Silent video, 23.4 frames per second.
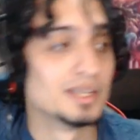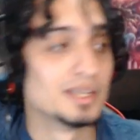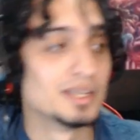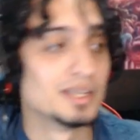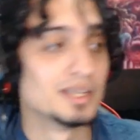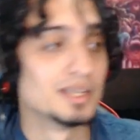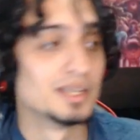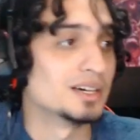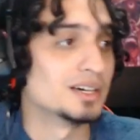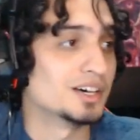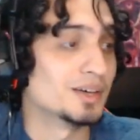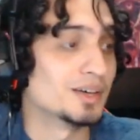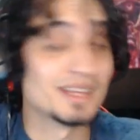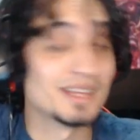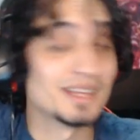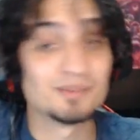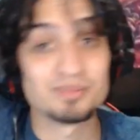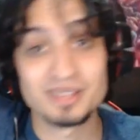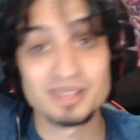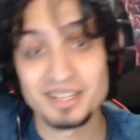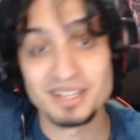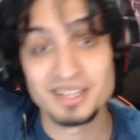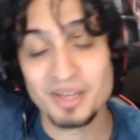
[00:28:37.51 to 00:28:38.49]
I didn't play
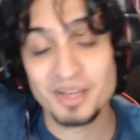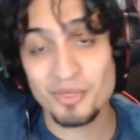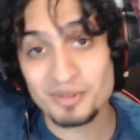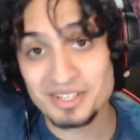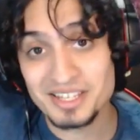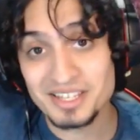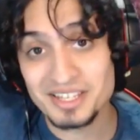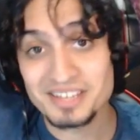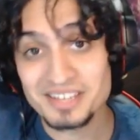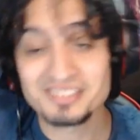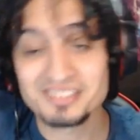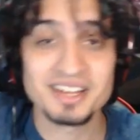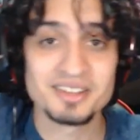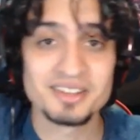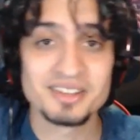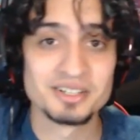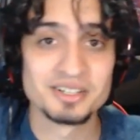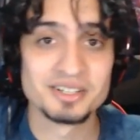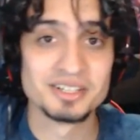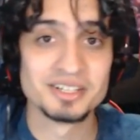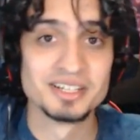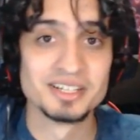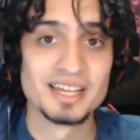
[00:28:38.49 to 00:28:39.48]
it on 3DS
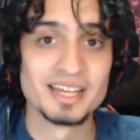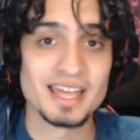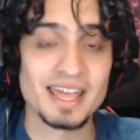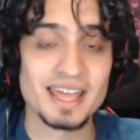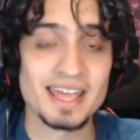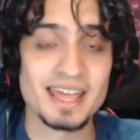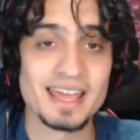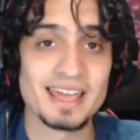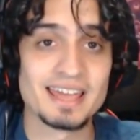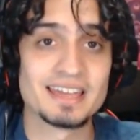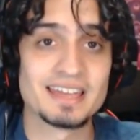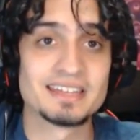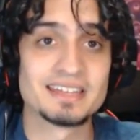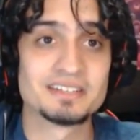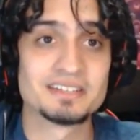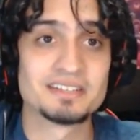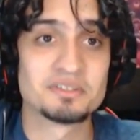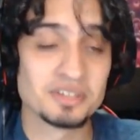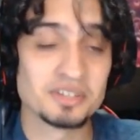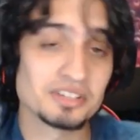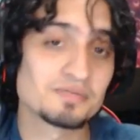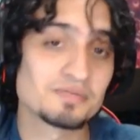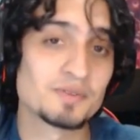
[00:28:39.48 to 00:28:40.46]
either. And
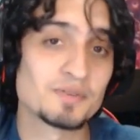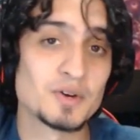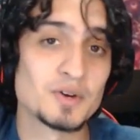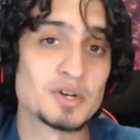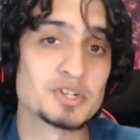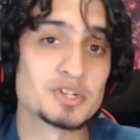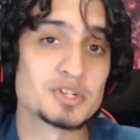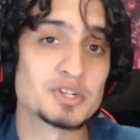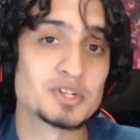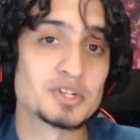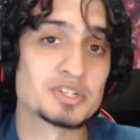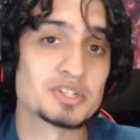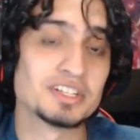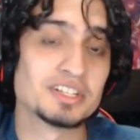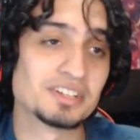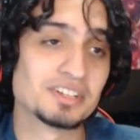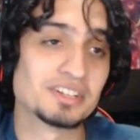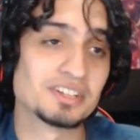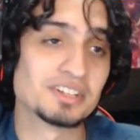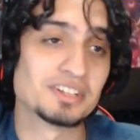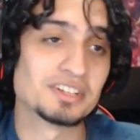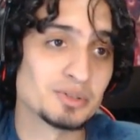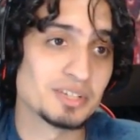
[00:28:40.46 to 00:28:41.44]
this version is
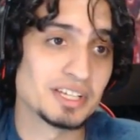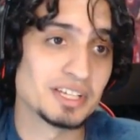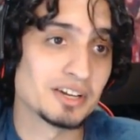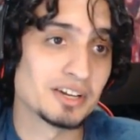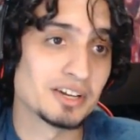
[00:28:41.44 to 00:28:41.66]
including